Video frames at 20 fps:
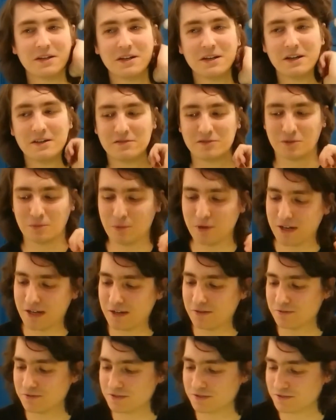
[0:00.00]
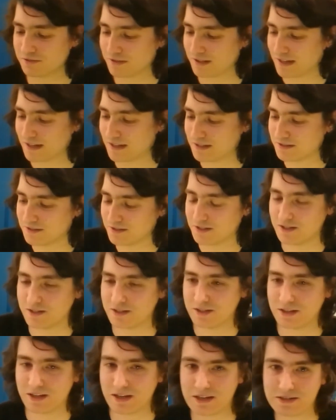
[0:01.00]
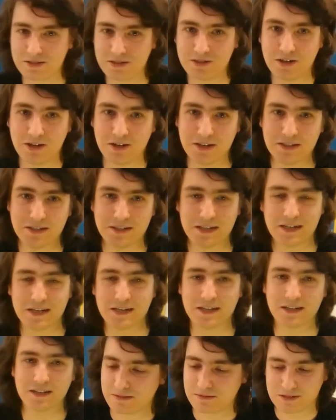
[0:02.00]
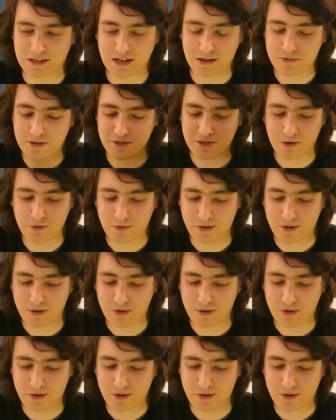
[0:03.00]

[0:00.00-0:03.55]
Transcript: If someone else has an idea, let me know.